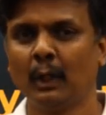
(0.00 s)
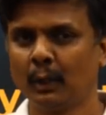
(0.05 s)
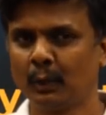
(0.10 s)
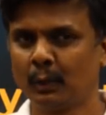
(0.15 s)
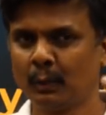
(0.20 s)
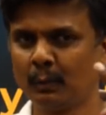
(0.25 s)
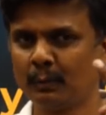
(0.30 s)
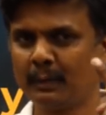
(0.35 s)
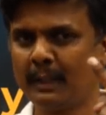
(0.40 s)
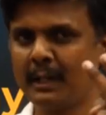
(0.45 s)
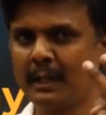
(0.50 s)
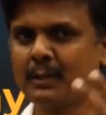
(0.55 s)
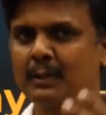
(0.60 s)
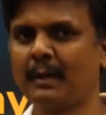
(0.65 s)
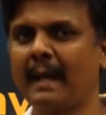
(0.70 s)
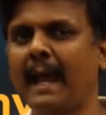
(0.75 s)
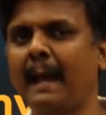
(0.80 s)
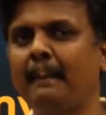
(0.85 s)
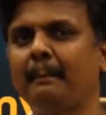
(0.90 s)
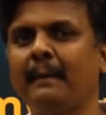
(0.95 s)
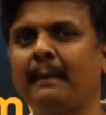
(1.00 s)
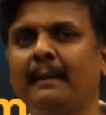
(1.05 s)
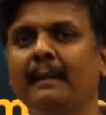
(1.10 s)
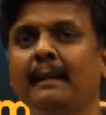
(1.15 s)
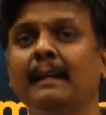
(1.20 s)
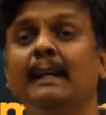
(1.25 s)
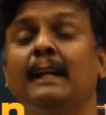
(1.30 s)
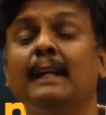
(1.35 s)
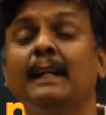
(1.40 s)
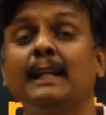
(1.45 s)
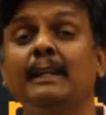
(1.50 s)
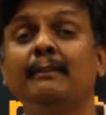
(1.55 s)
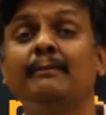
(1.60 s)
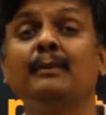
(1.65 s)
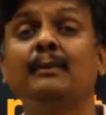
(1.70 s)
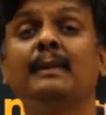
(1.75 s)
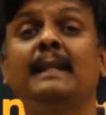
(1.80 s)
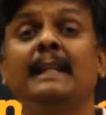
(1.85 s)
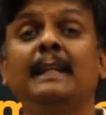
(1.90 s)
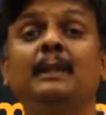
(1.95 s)
Two things should happen if
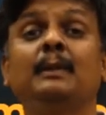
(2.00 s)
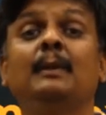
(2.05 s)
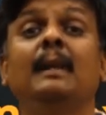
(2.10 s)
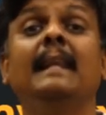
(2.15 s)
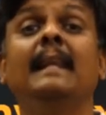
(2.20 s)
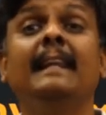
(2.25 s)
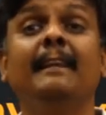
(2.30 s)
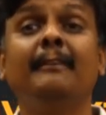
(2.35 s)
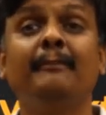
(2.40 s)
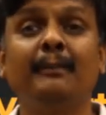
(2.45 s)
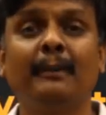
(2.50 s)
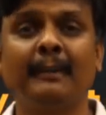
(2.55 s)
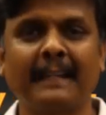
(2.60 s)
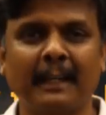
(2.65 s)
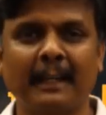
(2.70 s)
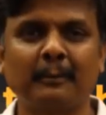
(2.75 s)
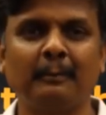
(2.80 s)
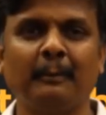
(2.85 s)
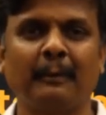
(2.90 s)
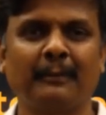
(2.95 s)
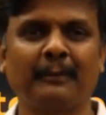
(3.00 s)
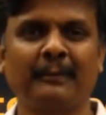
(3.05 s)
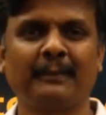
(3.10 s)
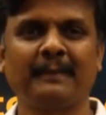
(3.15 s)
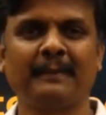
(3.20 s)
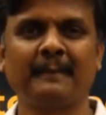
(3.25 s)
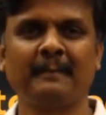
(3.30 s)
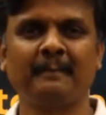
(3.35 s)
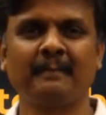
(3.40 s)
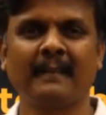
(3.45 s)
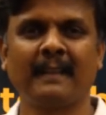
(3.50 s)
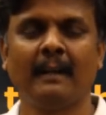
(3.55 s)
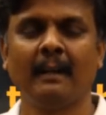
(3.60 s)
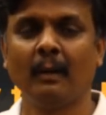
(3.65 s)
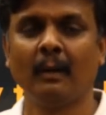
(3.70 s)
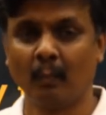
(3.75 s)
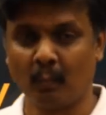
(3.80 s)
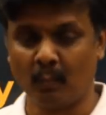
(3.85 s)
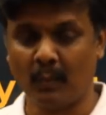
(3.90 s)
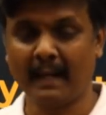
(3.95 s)
you need to live your textbooks.
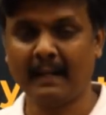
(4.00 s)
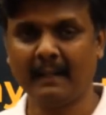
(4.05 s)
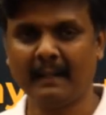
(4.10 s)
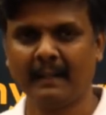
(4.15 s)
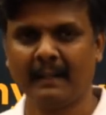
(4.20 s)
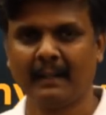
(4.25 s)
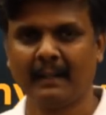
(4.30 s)
One,